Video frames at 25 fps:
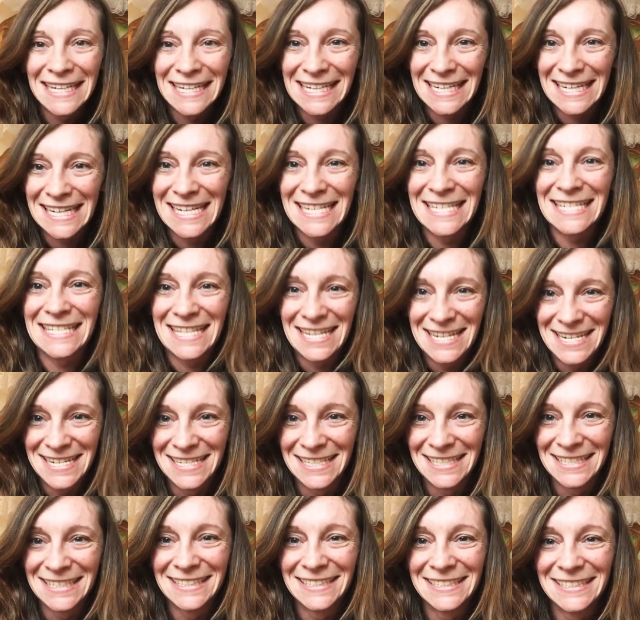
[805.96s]
and it's
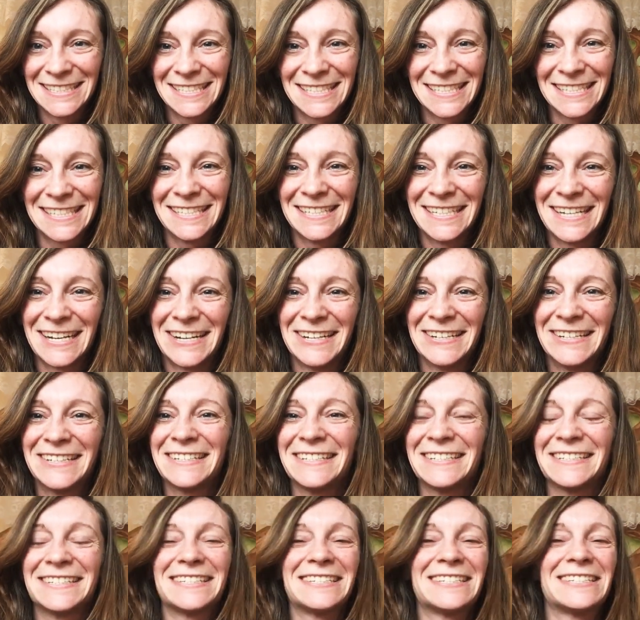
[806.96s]
done. You know,
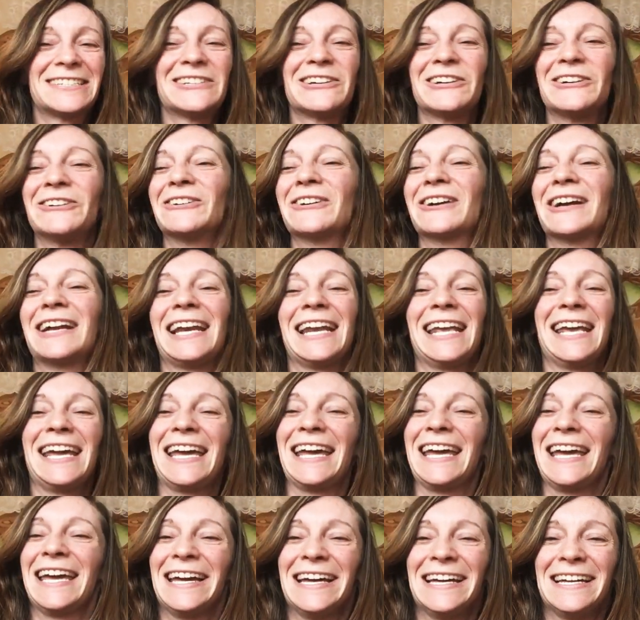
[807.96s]
it's so
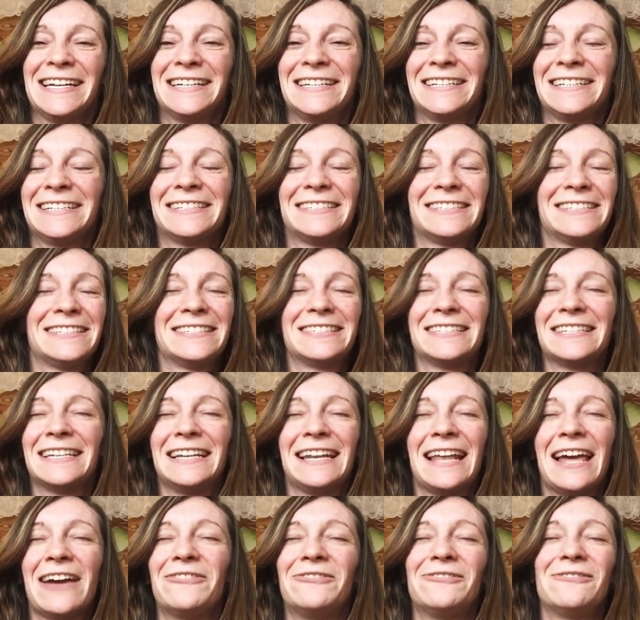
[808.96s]
clear just to
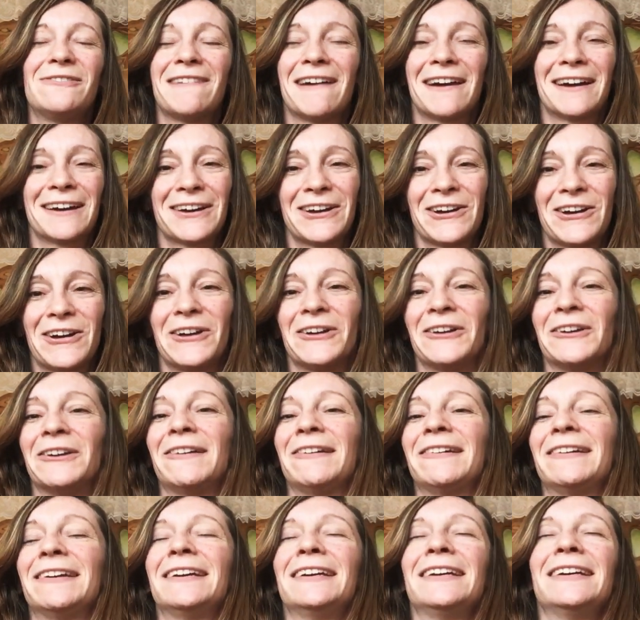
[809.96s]
let all that go.
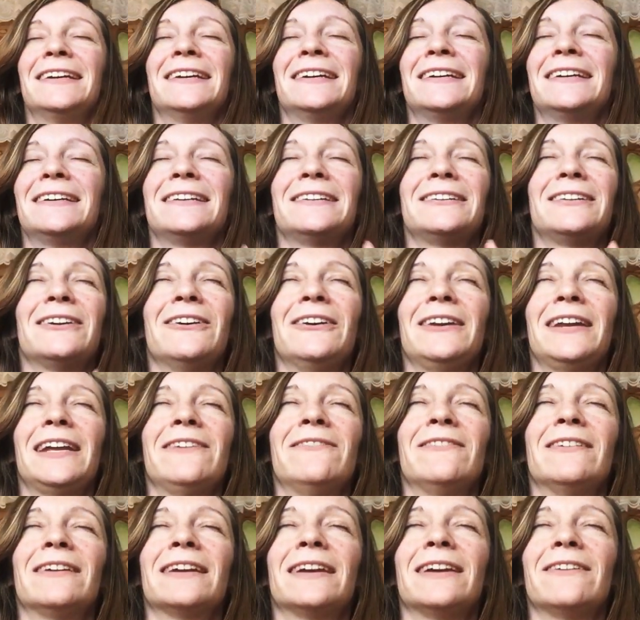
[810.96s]
Don't
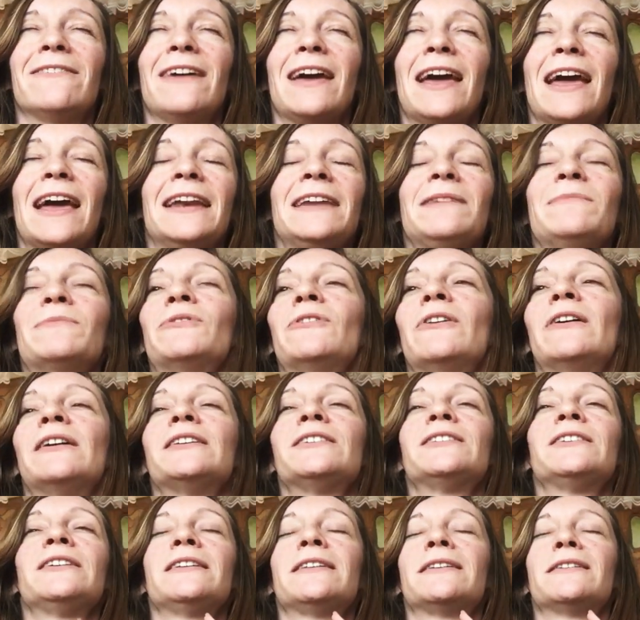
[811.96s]
even give it any more
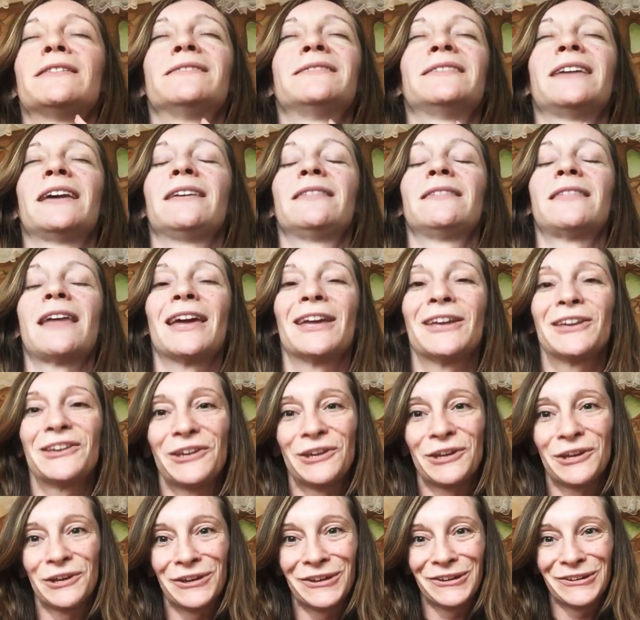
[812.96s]
energy, just say thank
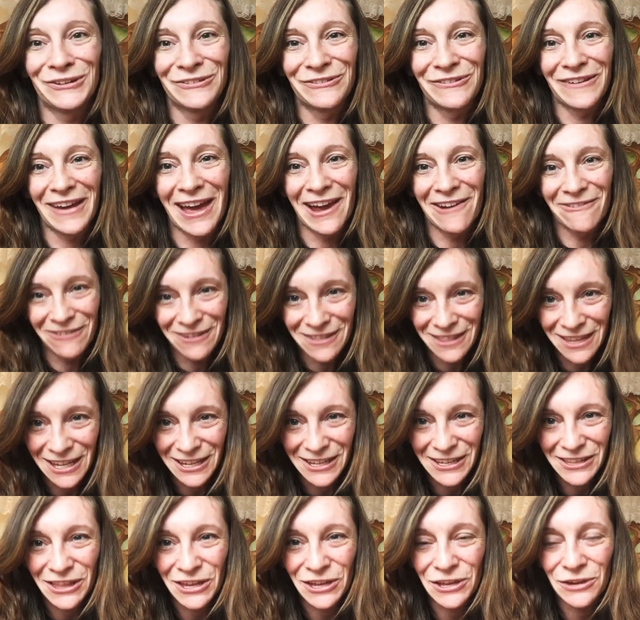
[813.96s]
you for
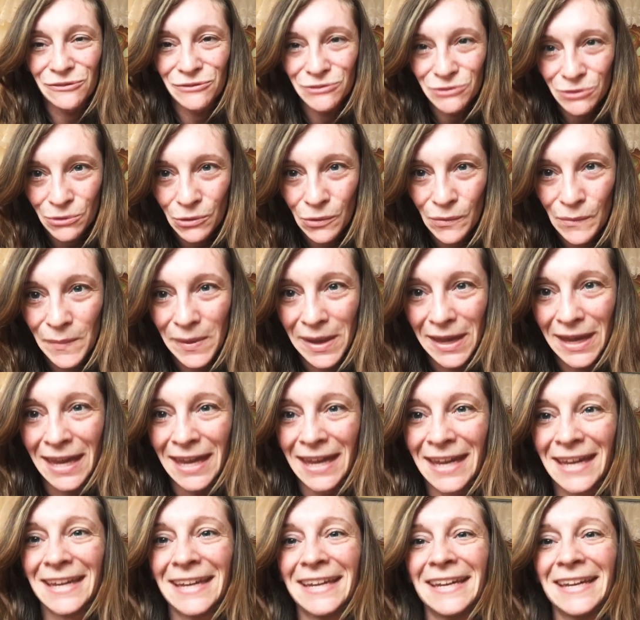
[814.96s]
everything that you've taught me.